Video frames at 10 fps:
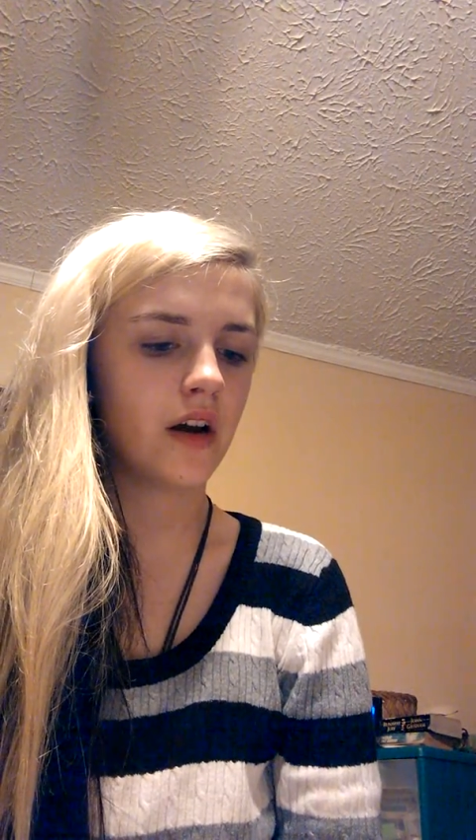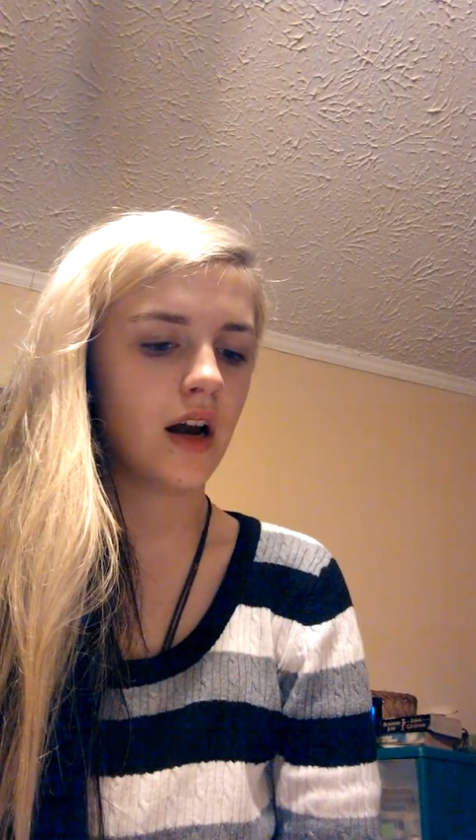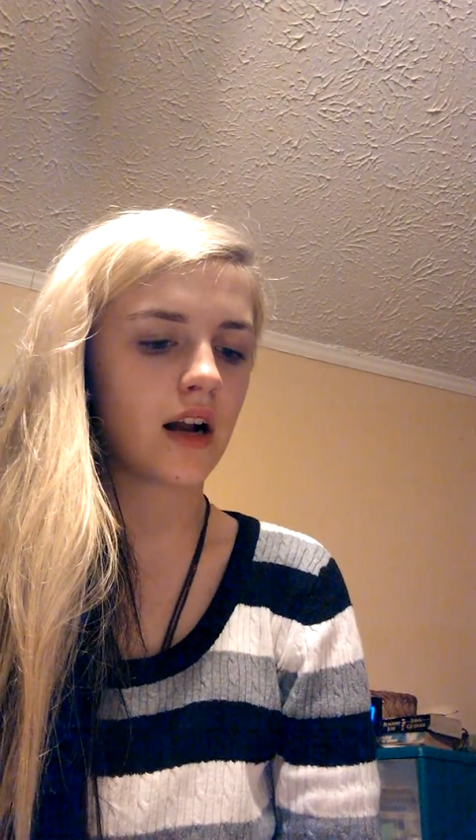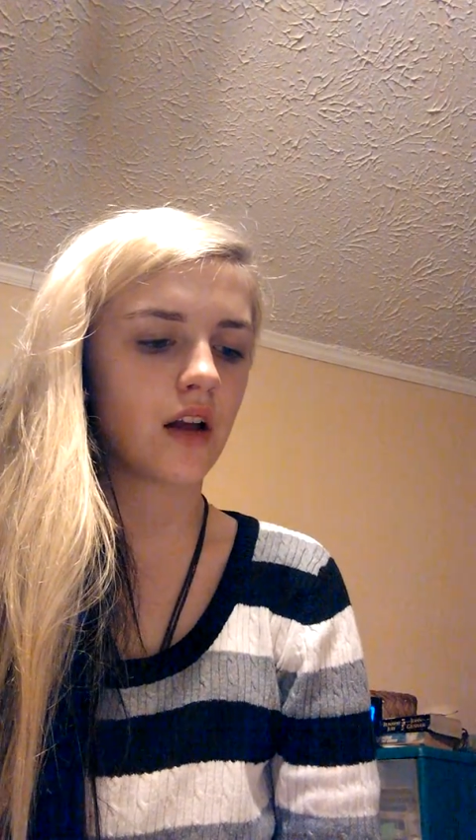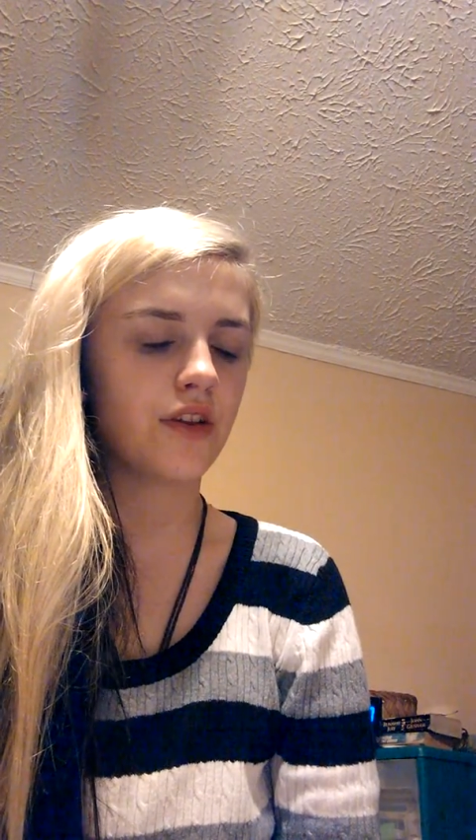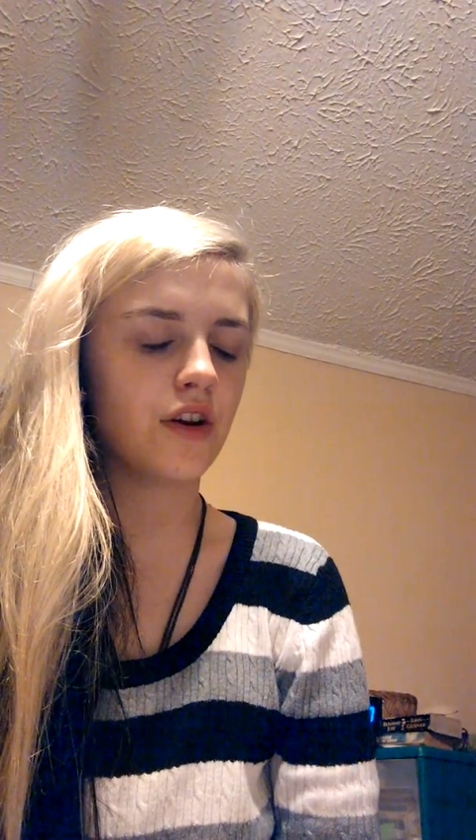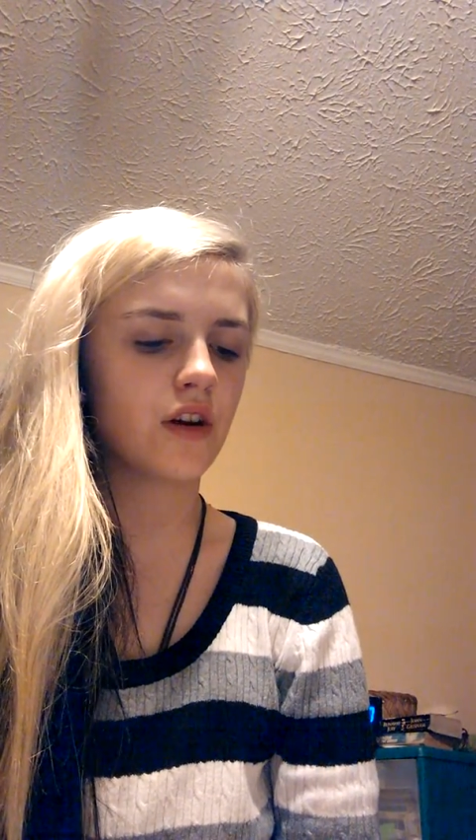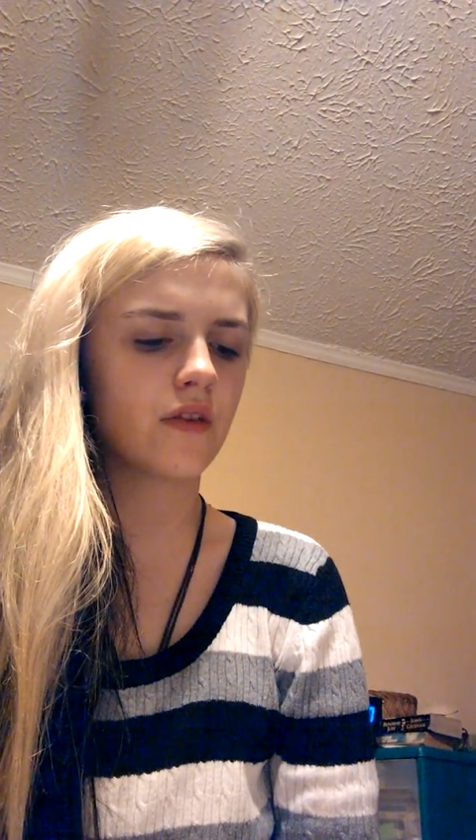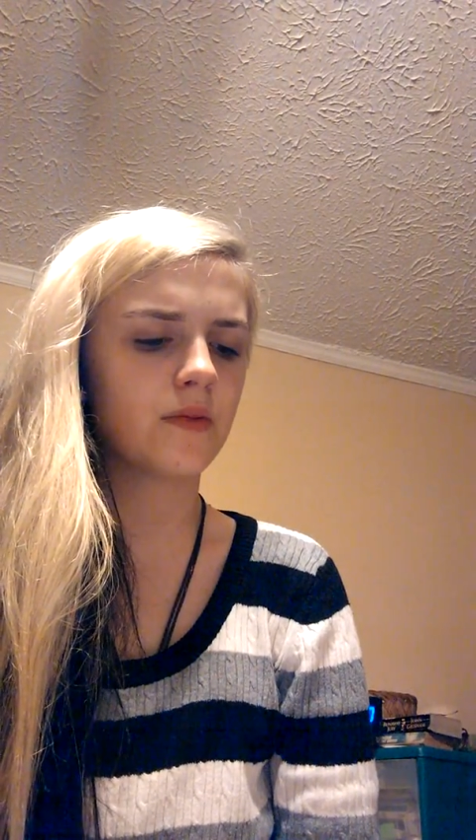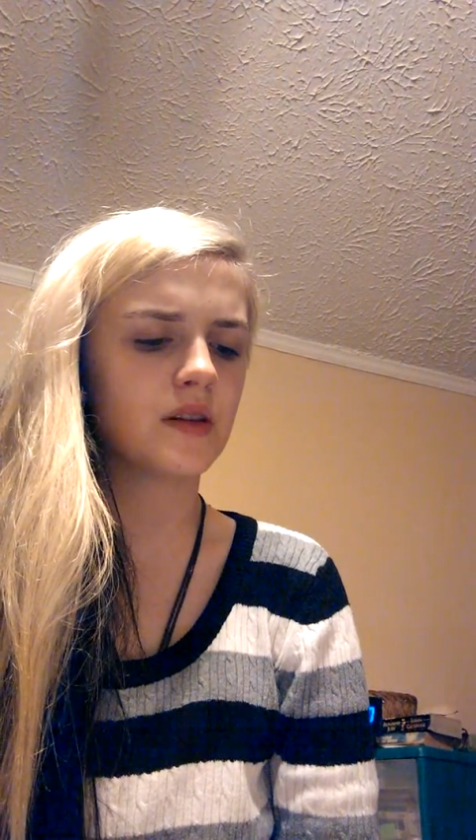I got the
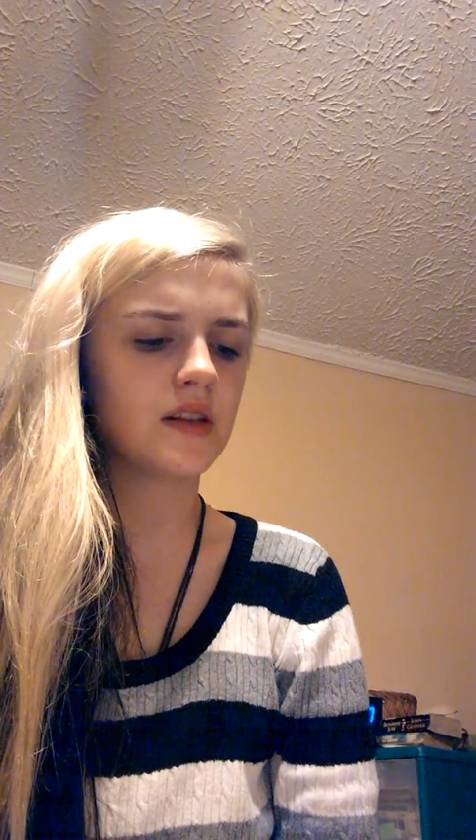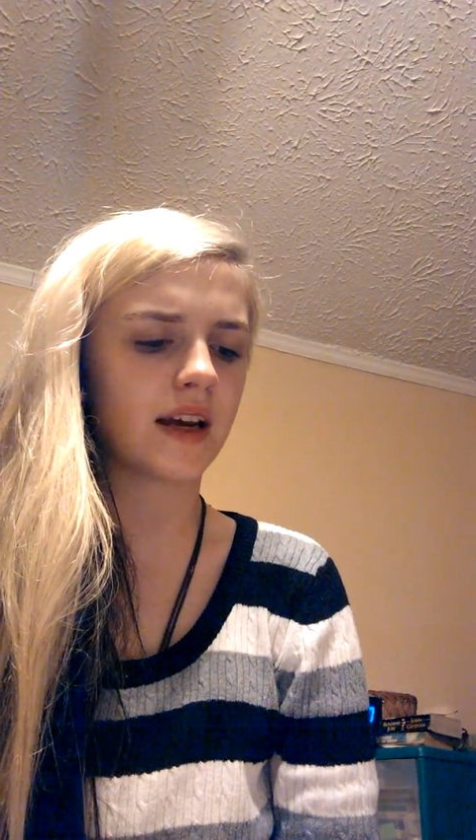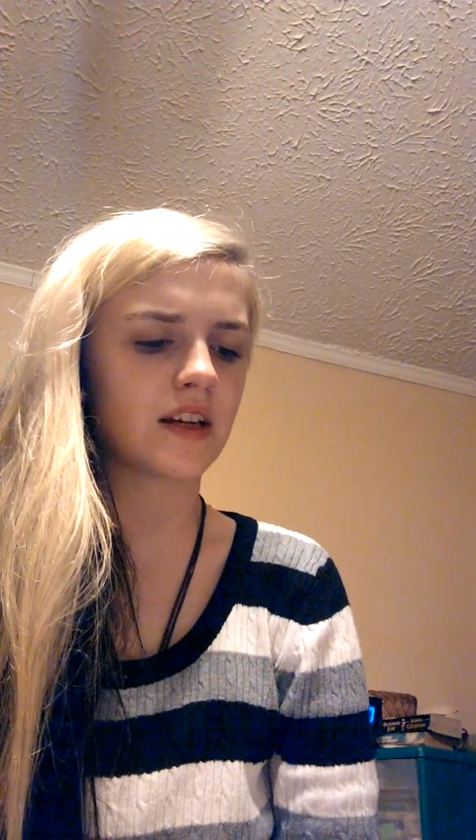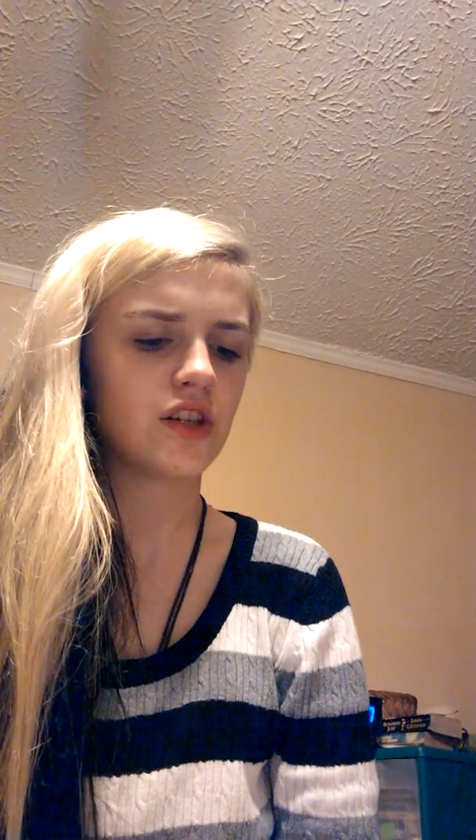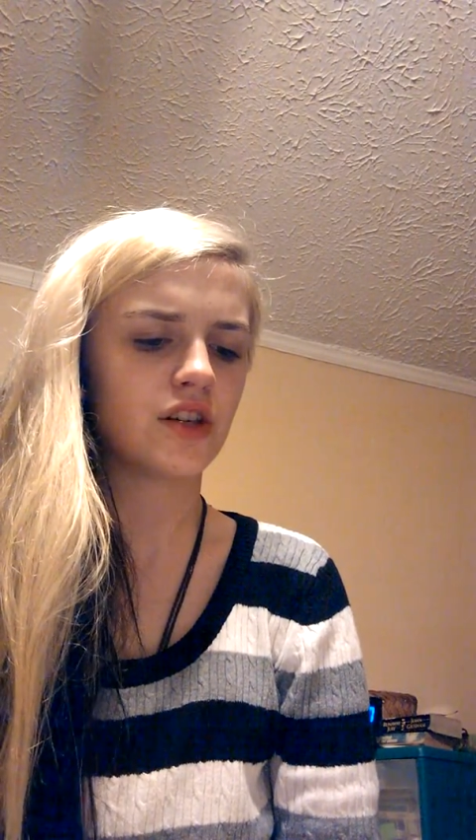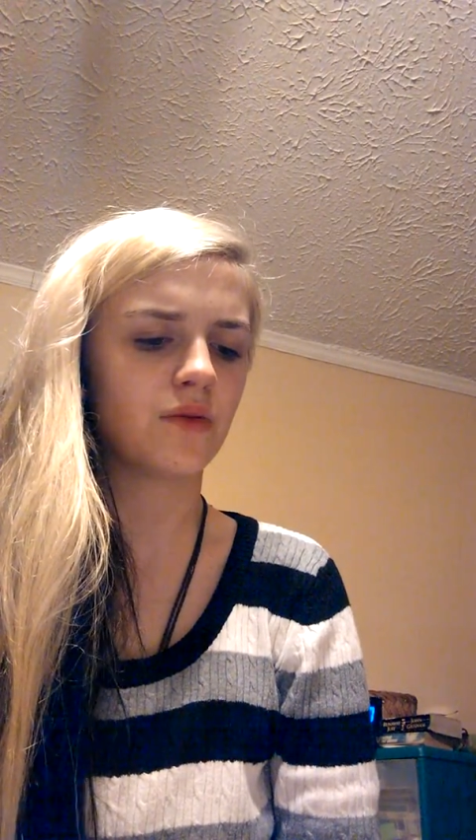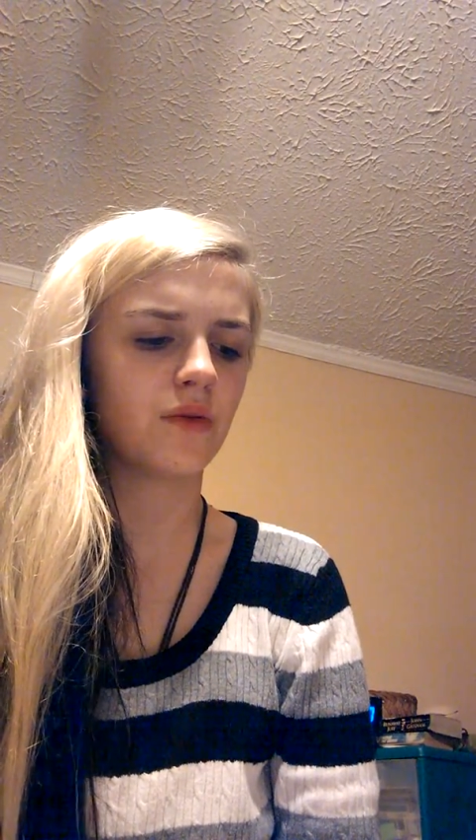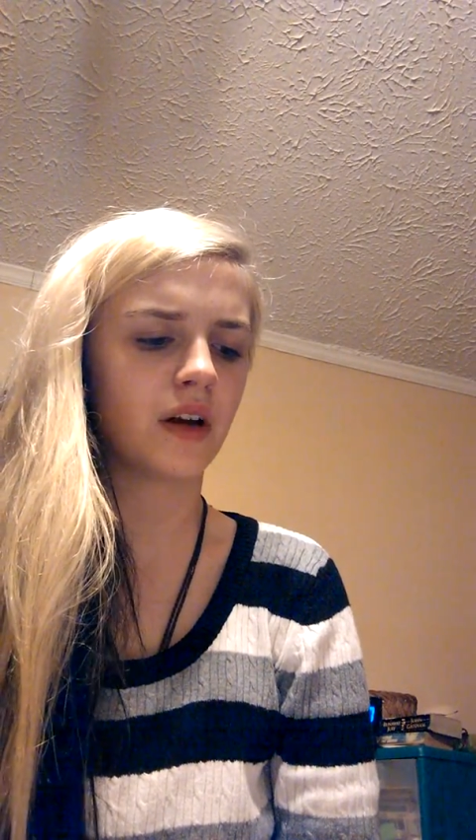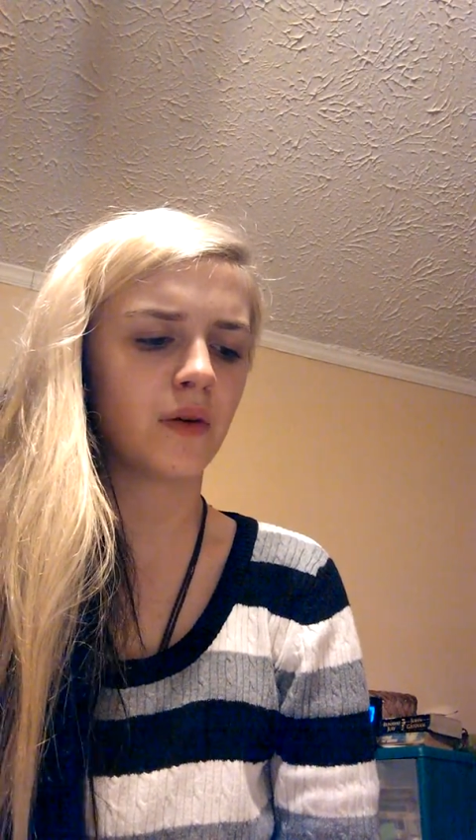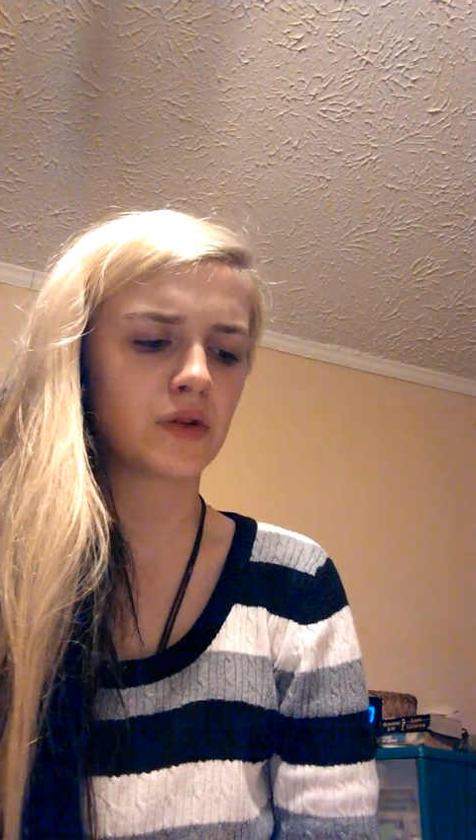nerve up to text you,
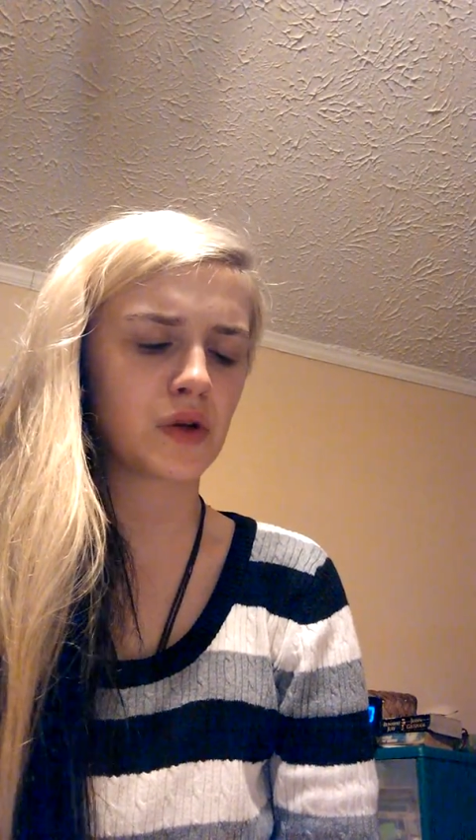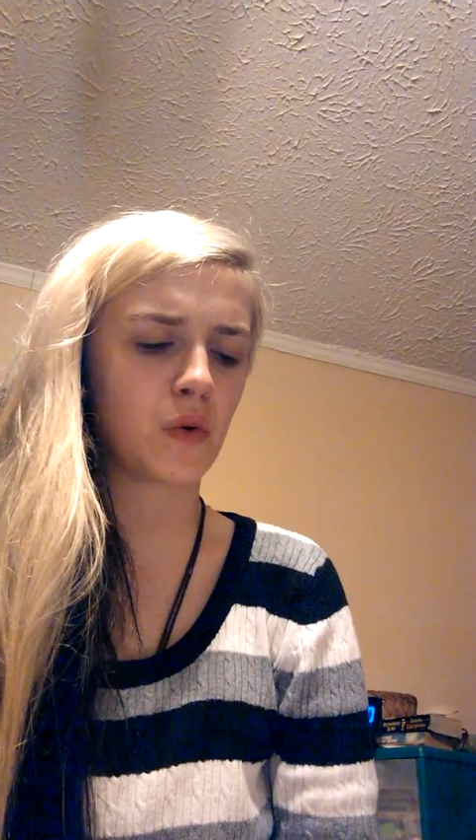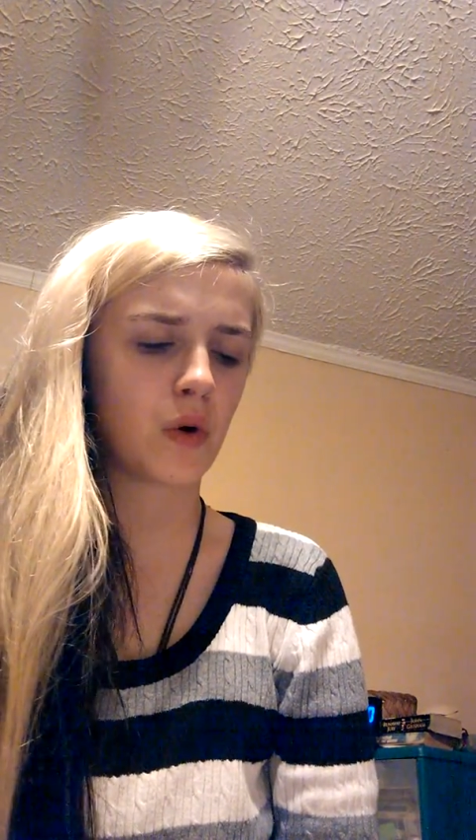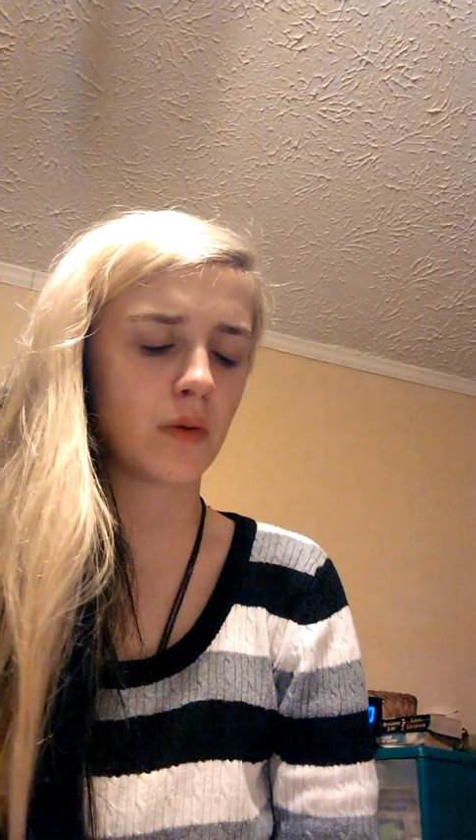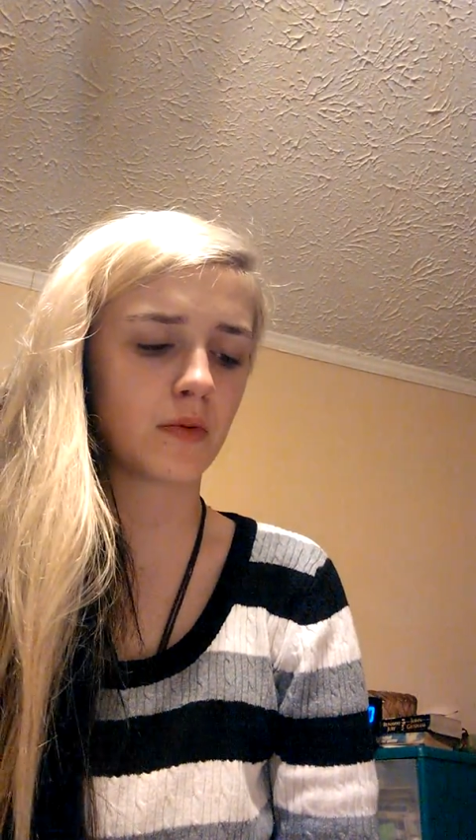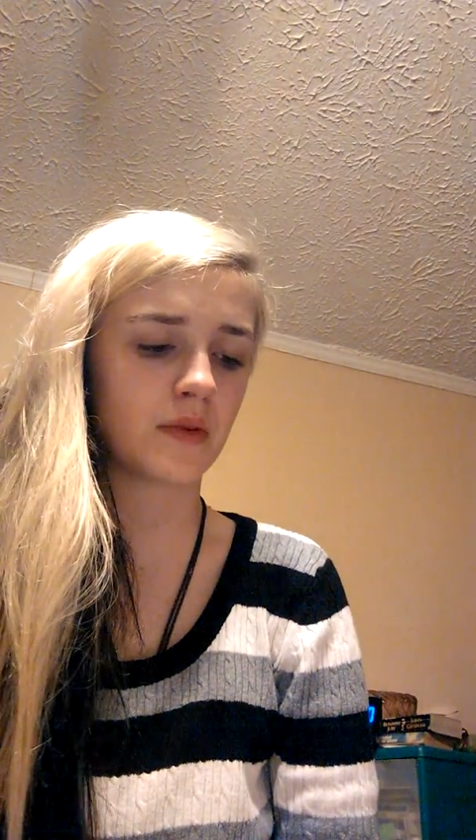and it was a horrible